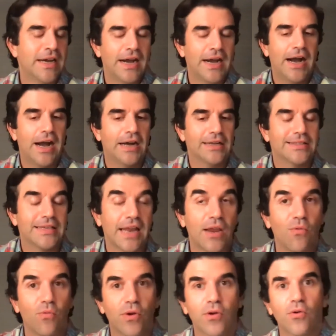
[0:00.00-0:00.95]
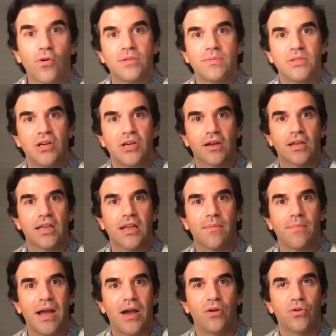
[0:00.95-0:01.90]
Uh, tonight we're going to be talking
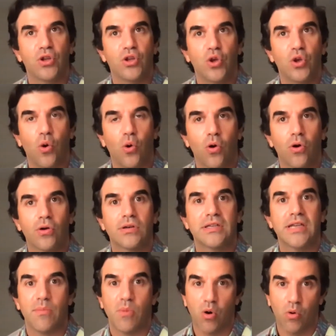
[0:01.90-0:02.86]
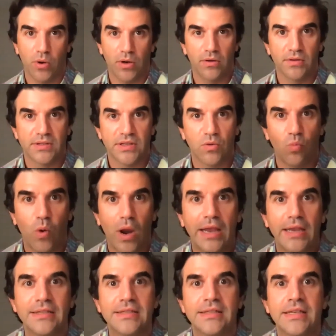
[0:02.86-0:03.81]
about your demo reels and
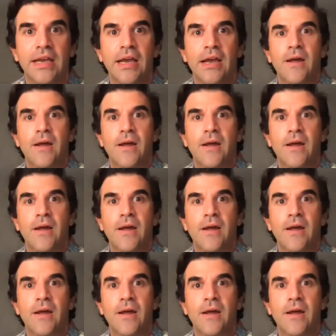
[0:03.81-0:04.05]
ways